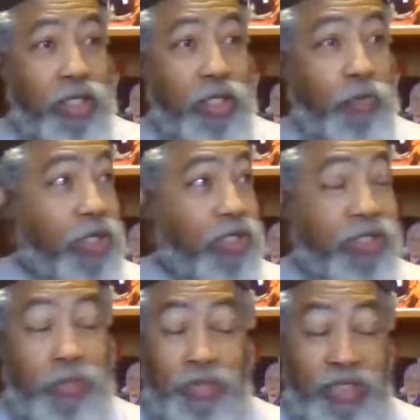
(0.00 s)

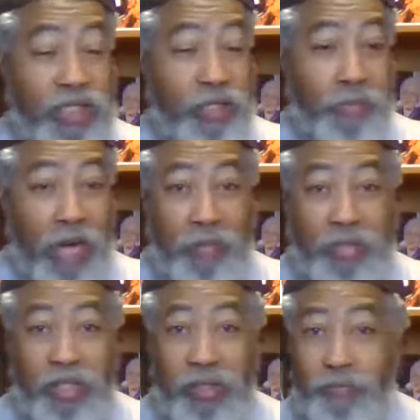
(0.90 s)
the mama
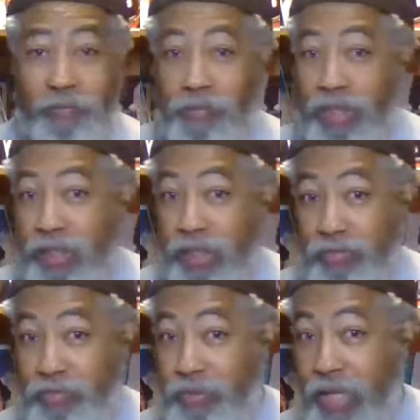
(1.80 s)

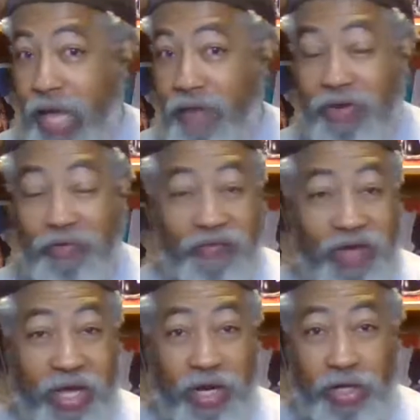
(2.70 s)
have an
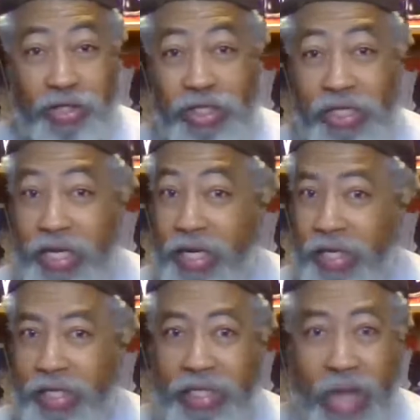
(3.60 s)
affair? Did they
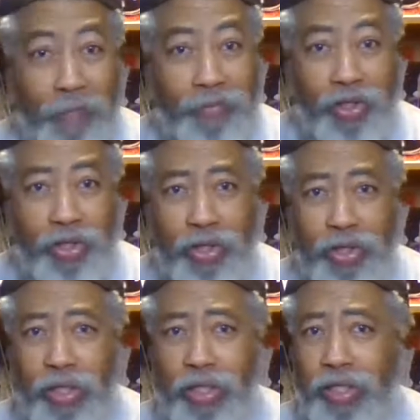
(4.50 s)
adopt her?
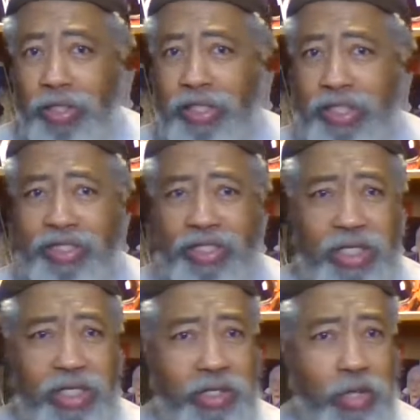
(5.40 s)

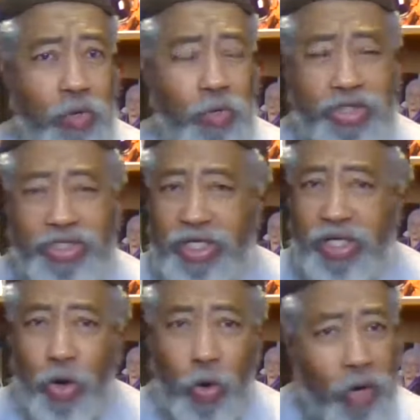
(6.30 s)
Was she
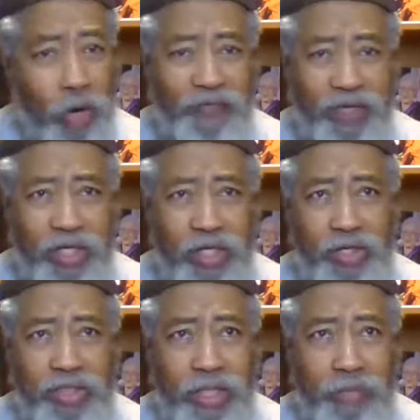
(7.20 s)
orphaned or
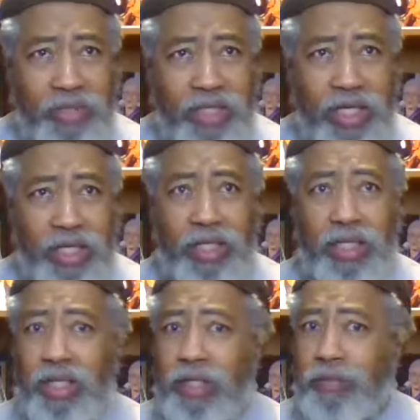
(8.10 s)
something?
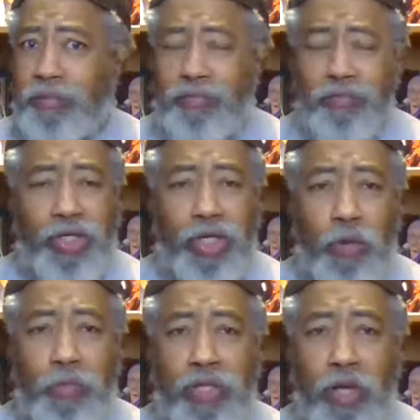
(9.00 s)
No
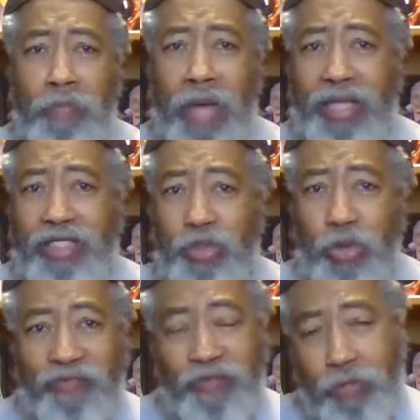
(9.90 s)
backstory
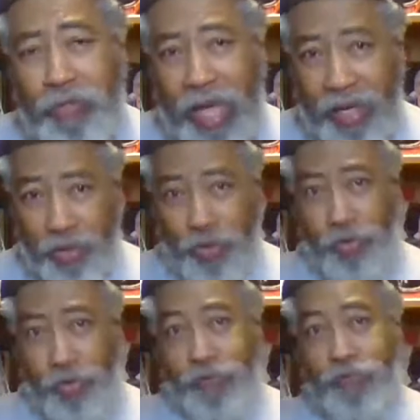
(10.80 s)
for the black girl.
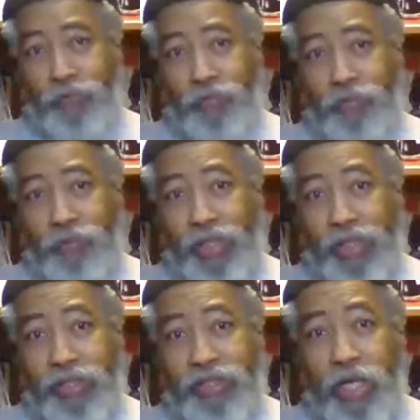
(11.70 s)

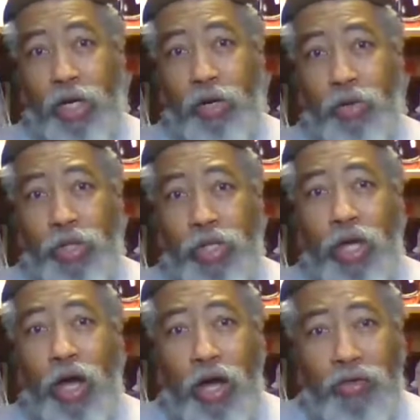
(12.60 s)
So
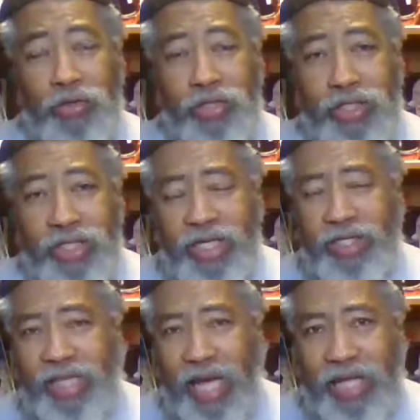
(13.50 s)
all of these
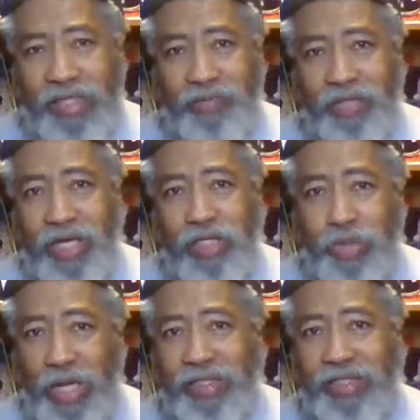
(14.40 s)
kinds of things, when
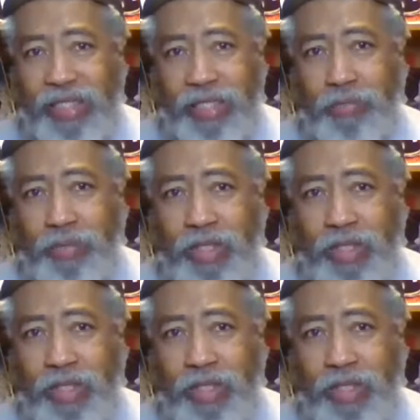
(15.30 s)
I see them,